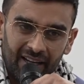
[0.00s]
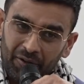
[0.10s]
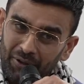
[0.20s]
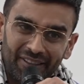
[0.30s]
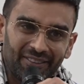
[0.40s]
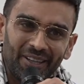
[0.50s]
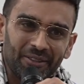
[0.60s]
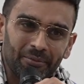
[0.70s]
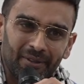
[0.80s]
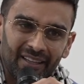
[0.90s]
criticize
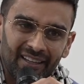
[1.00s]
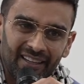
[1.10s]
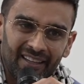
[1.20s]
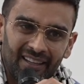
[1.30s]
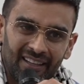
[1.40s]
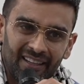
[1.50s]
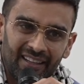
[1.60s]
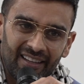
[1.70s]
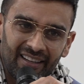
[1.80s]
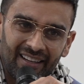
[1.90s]
me,
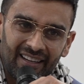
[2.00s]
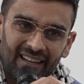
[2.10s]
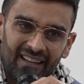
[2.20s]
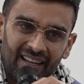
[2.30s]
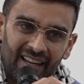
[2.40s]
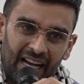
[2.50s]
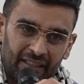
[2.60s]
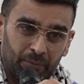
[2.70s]
as